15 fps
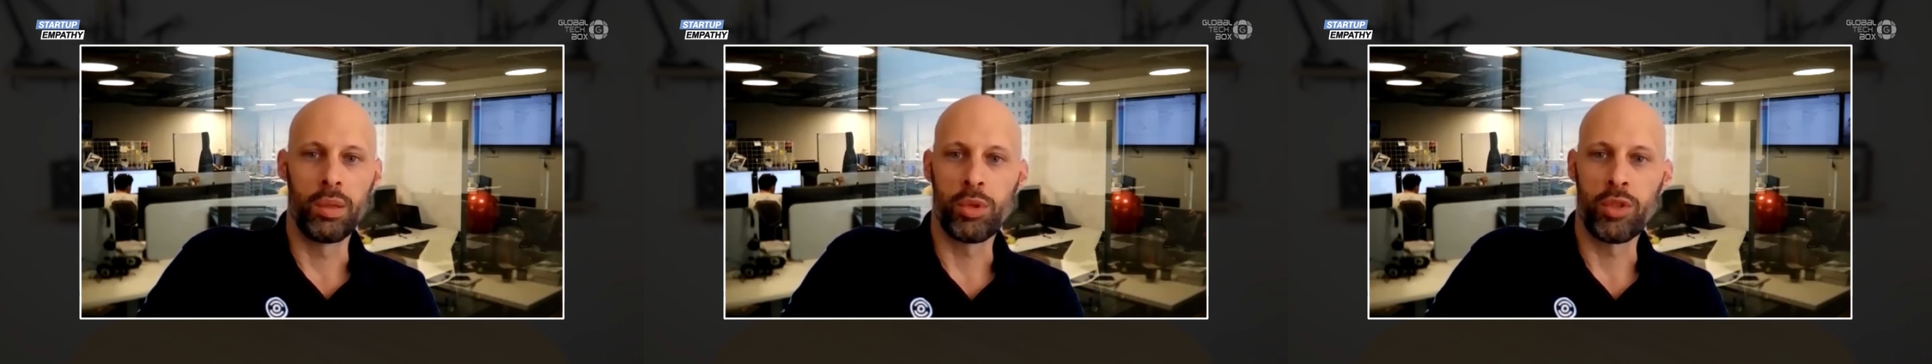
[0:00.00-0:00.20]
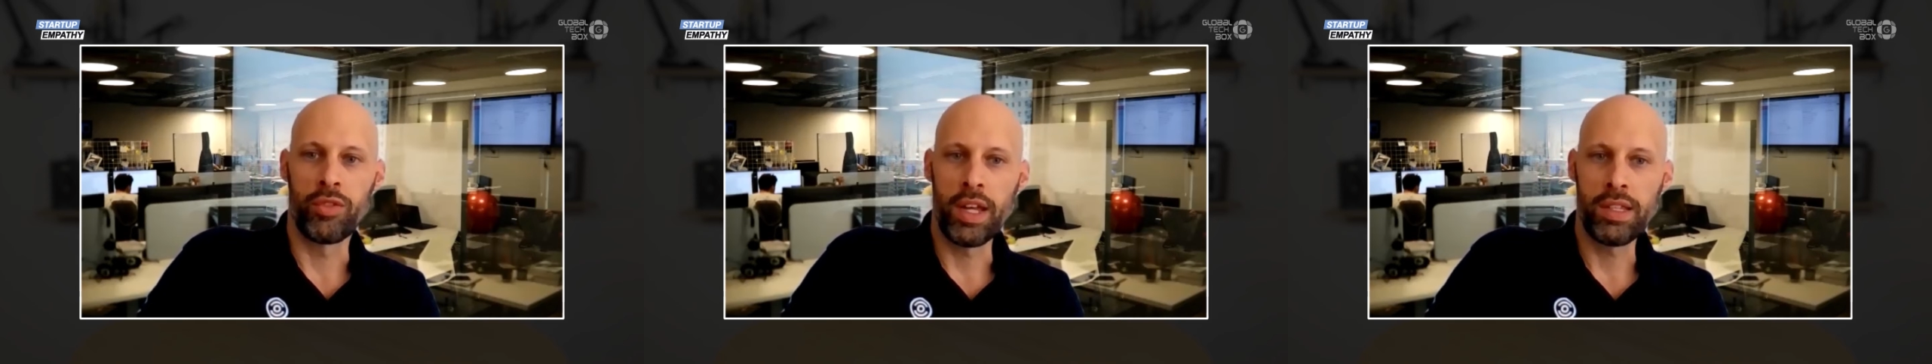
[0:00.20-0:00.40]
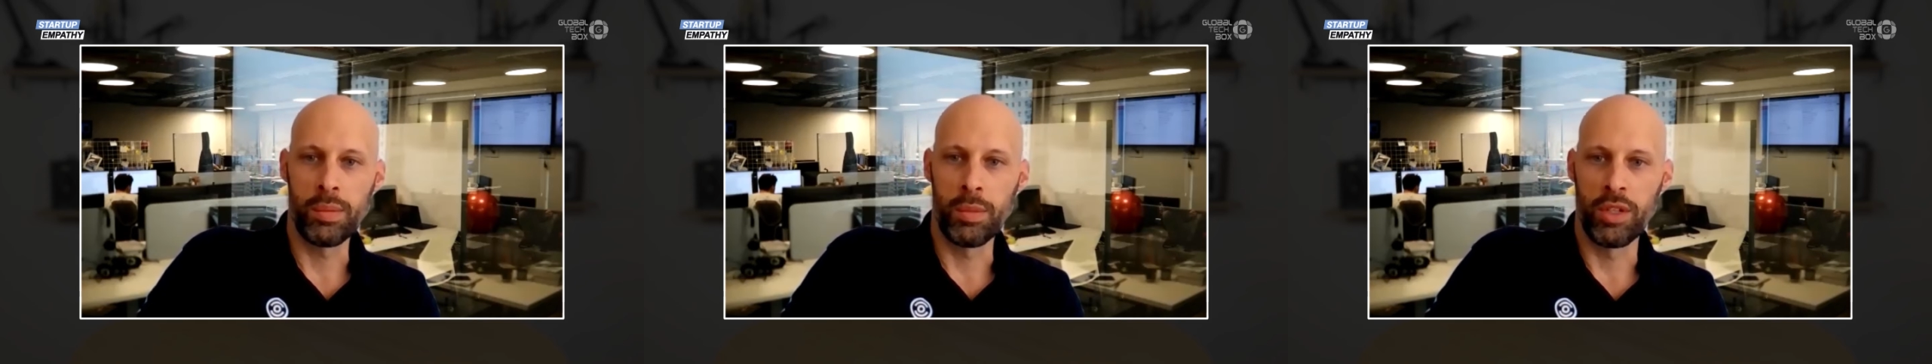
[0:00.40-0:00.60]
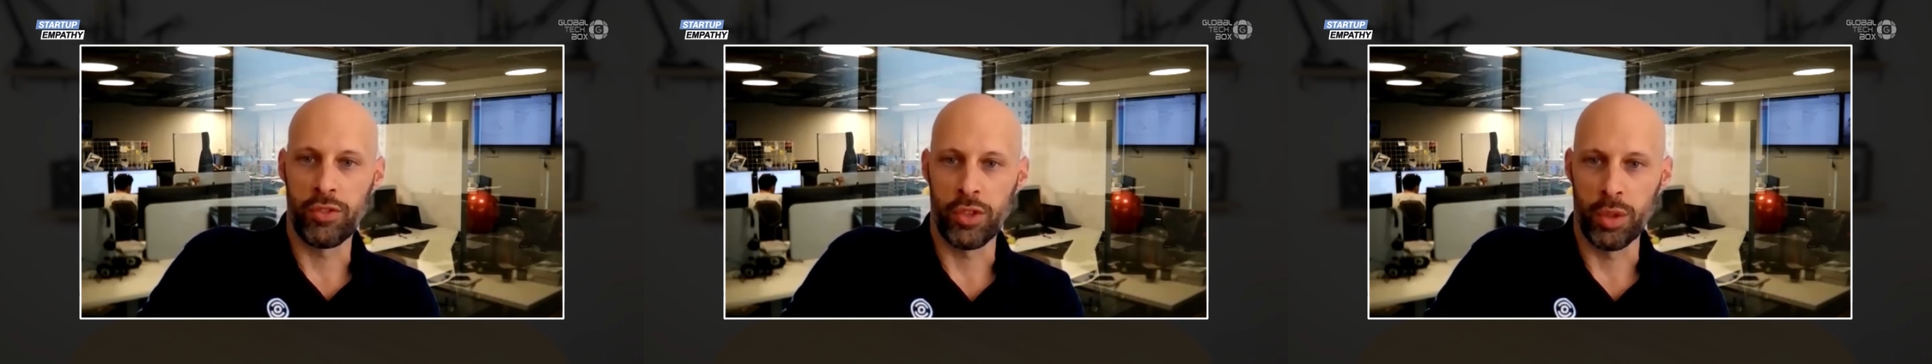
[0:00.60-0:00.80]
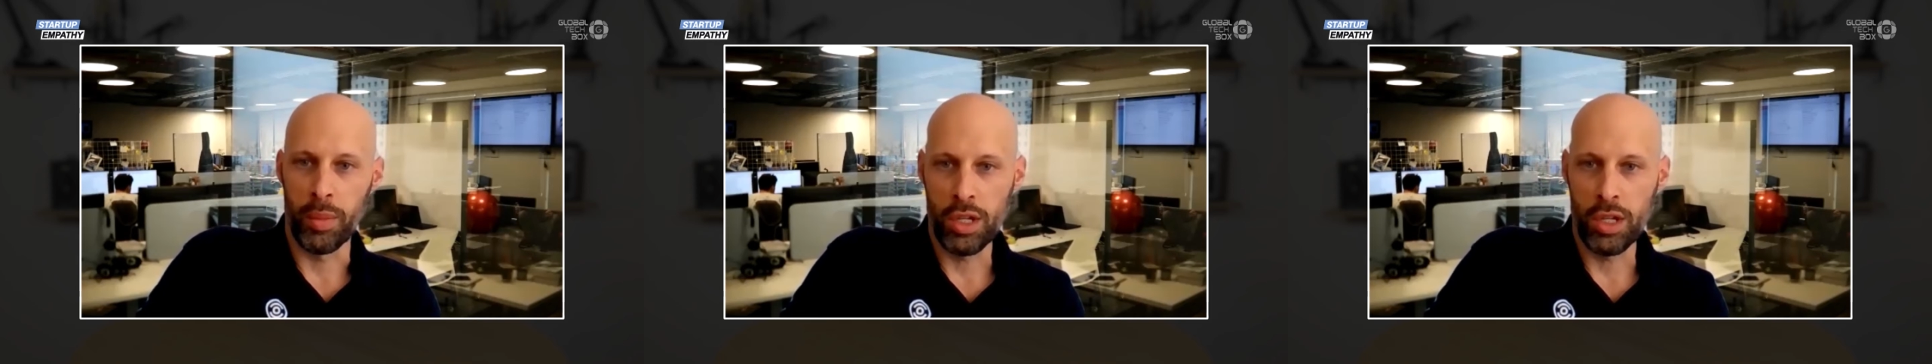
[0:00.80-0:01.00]
provide some
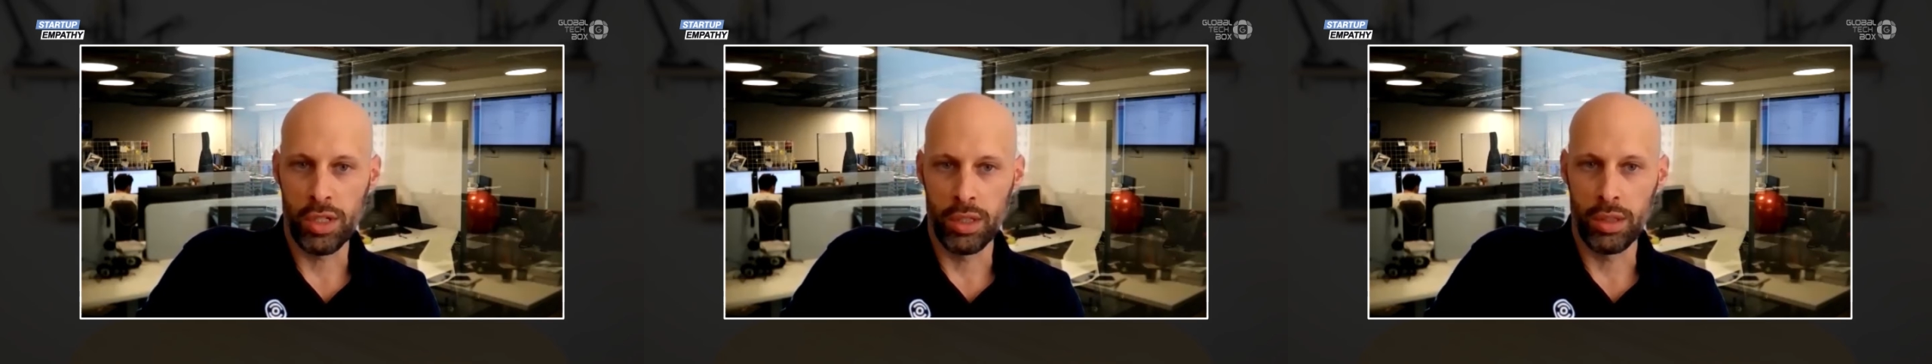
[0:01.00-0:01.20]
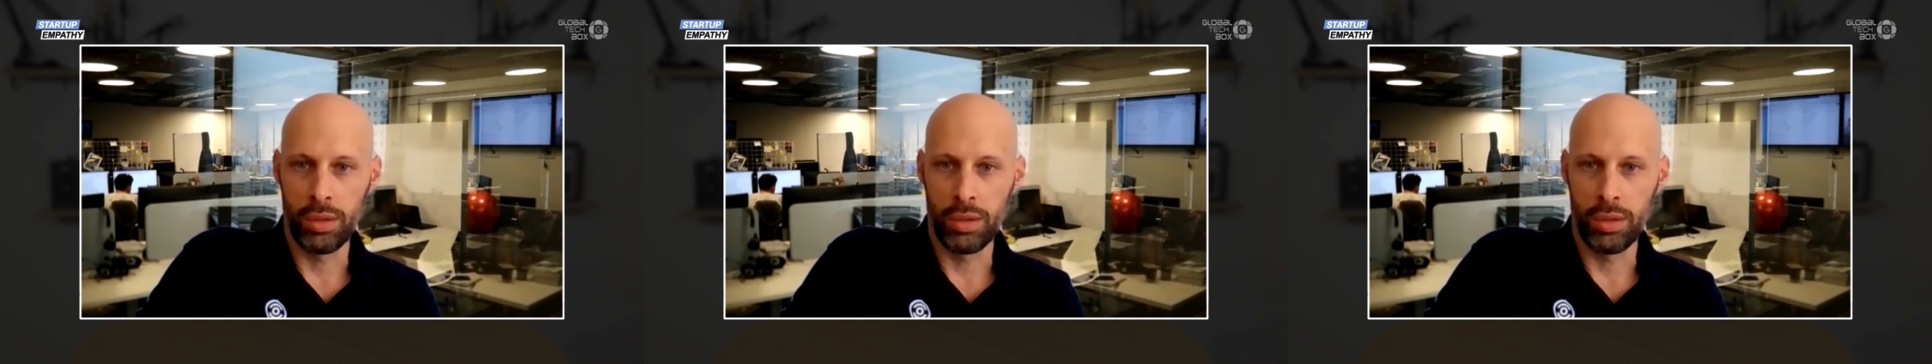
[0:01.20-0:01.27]
information